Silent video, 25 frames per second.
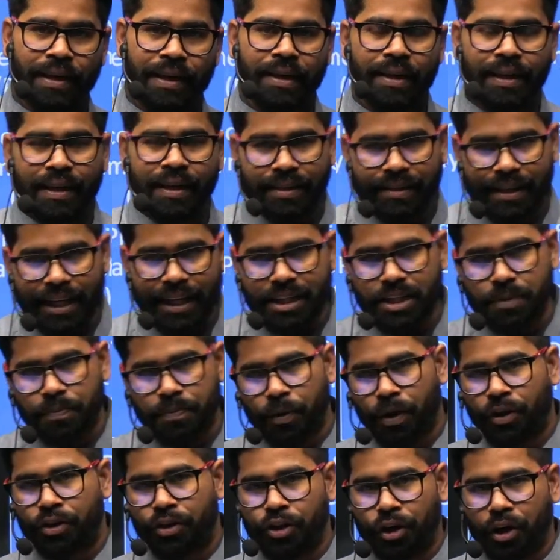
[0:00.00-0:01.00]
This
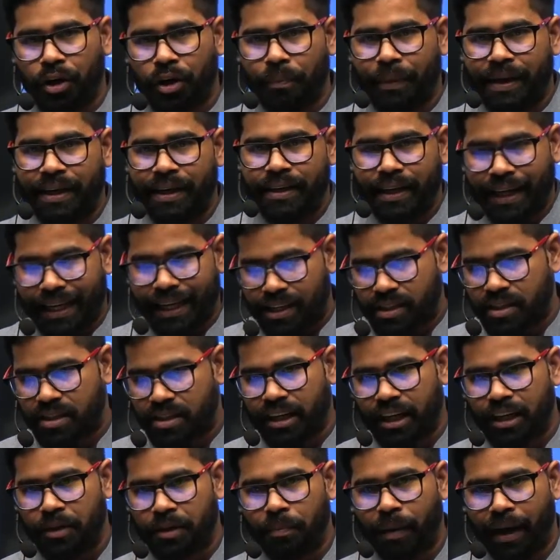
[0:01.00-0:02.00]
procurement is
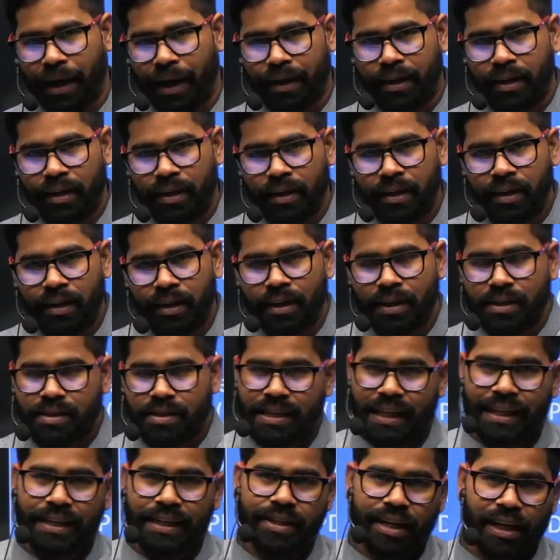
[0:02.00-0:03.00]
done by
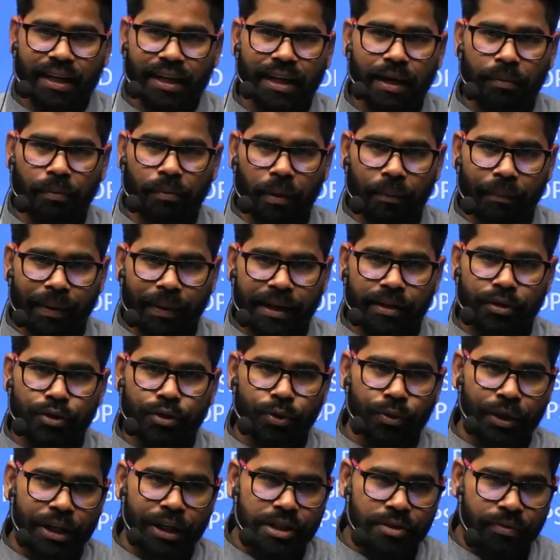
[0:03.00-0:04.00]
central government
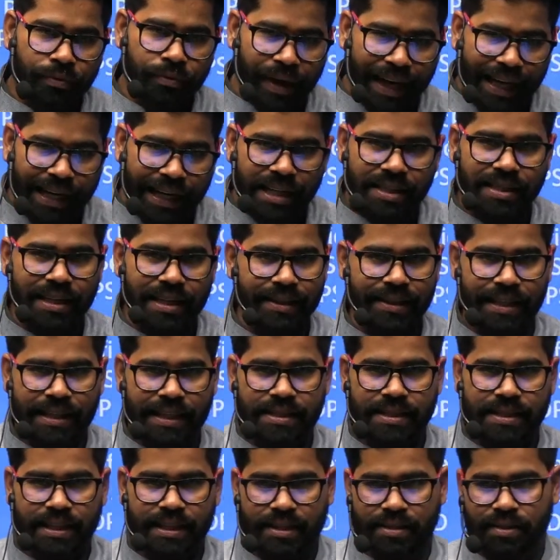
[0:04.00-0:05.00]
through its various
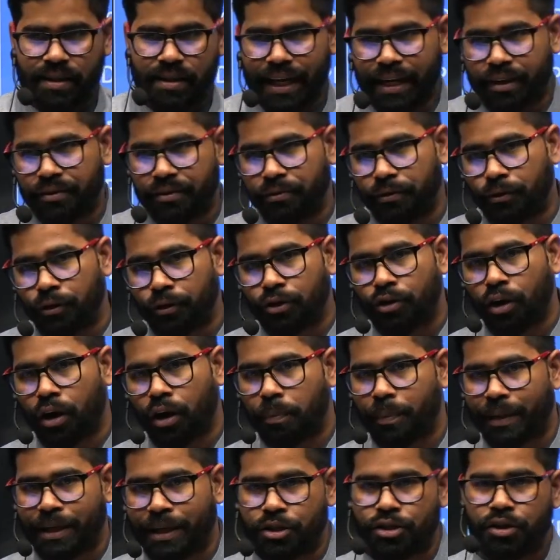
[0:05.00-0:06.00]
agencies like Food
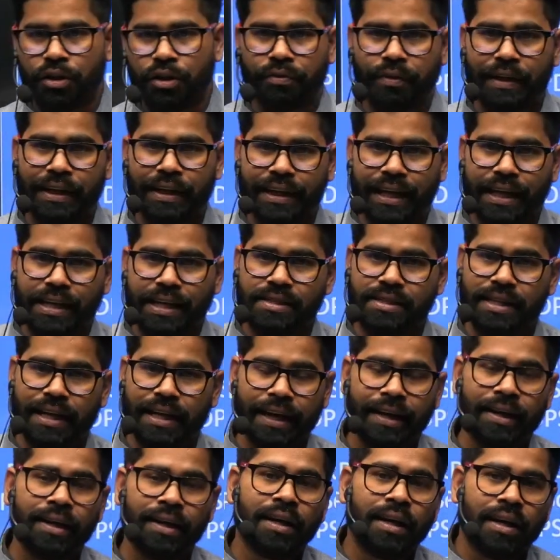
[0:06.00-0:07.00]
Corporation of India is
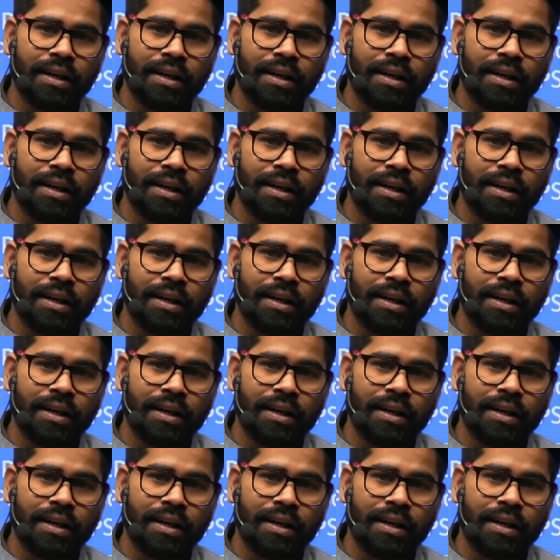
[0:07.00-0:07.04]
there,